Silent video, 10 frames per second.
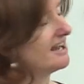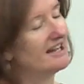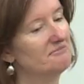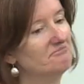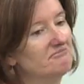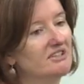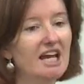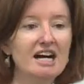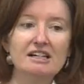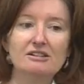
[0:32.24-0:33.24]

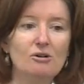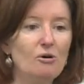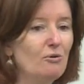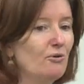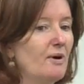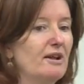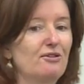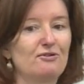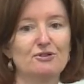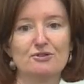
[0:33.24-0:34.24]
young, all the way
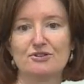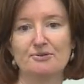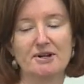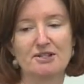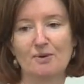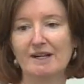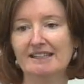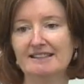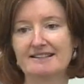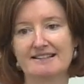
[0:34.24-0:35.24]
through to my
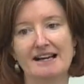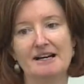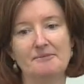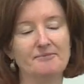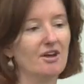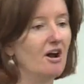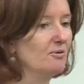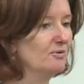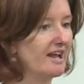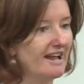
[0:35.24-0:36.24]
20s, I
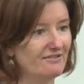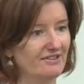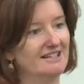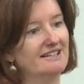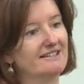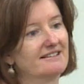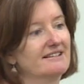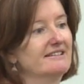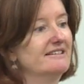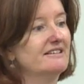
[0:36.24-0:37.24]
would have these
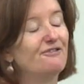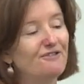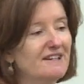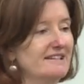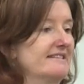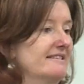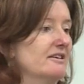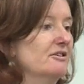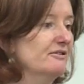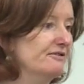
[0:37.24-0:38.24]
fits
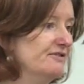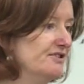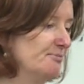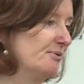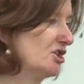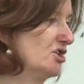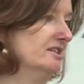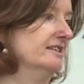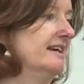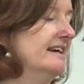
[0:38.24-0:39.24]
of
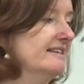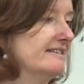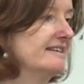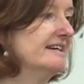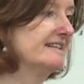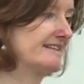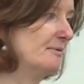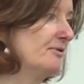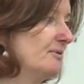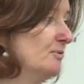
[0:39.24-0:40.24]
depression, and
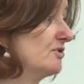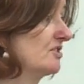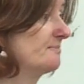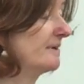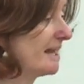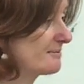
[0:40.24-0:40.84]
some of them would just be